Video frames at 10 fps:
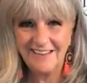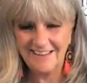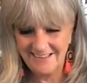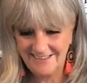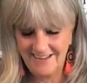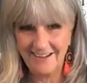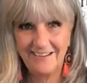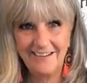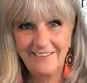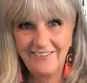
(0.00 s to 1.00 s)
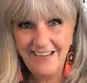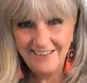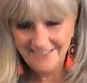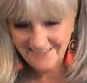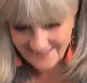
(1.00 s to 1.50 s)
my silly
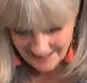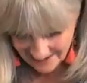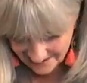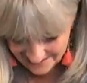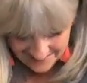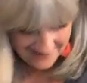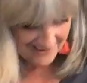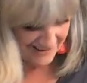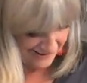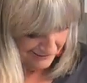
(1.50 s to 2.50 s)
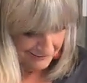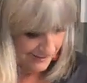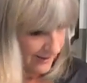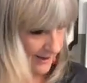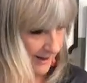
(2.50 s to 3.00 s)
scarecrow face. He's so
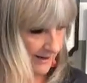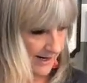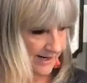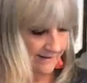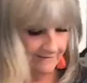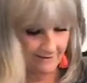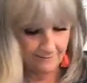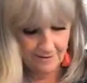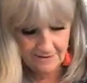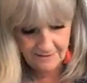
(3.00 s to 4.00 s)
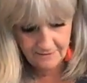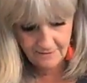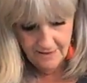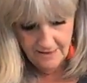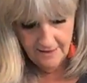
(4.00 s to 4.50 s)
cute. All right, so I'm
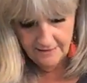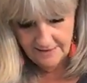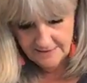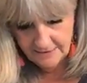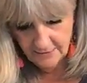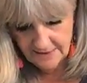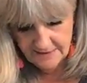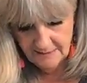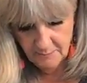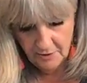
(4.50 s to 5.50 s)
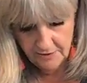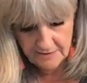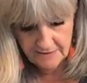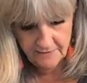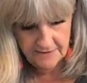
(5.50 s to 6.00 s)
going to do these
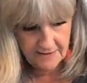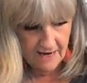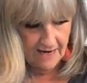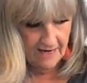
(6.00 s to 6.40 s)
crescent parts of